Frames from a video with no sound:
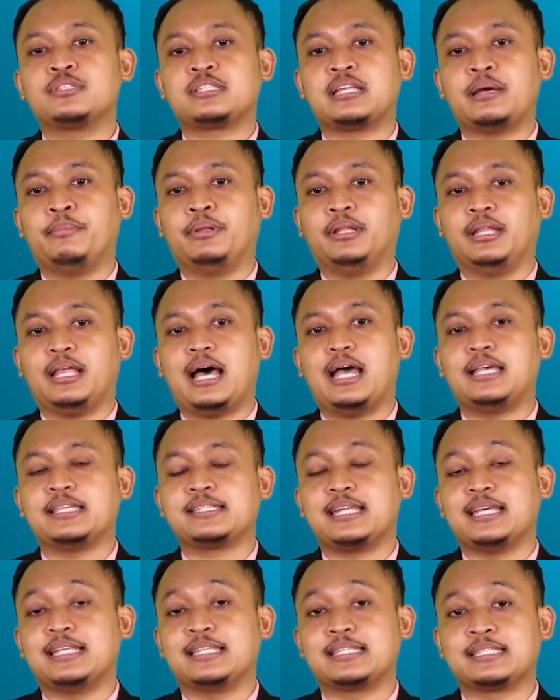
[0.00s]

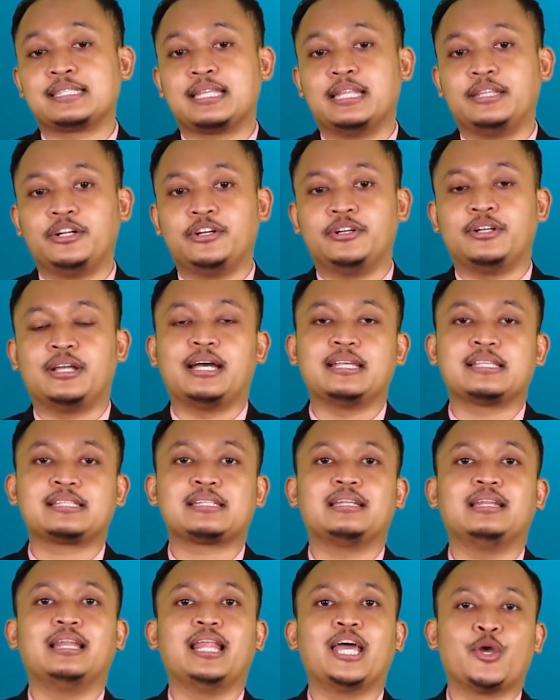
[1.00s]
stabilized and
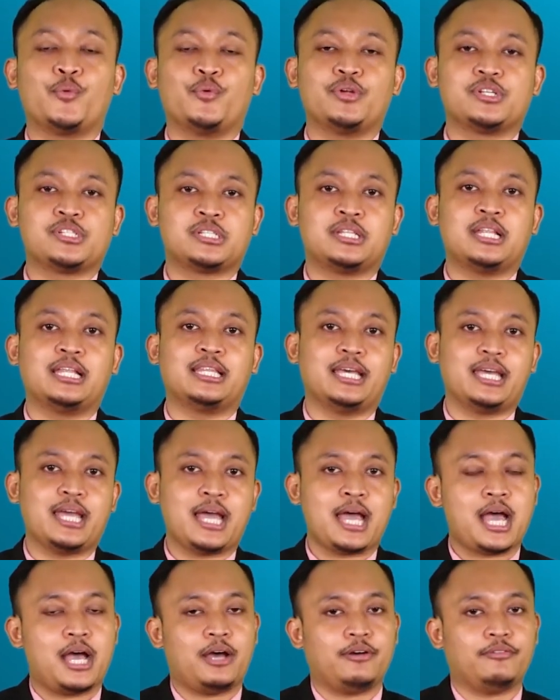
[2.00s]
standardized language that they
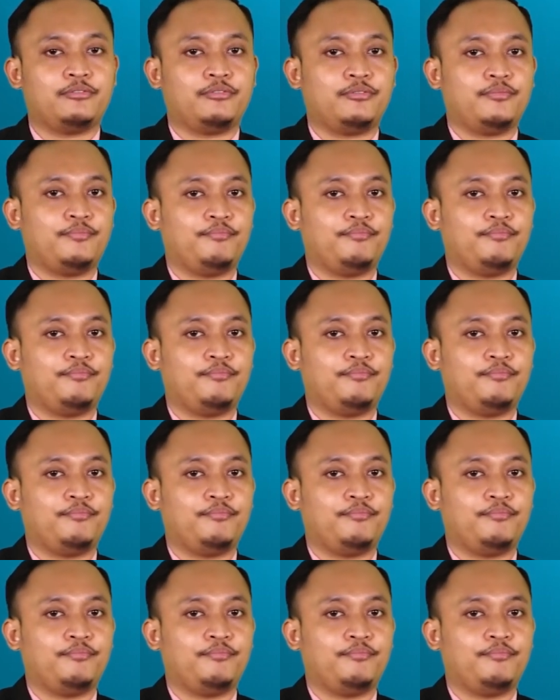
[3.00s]
have.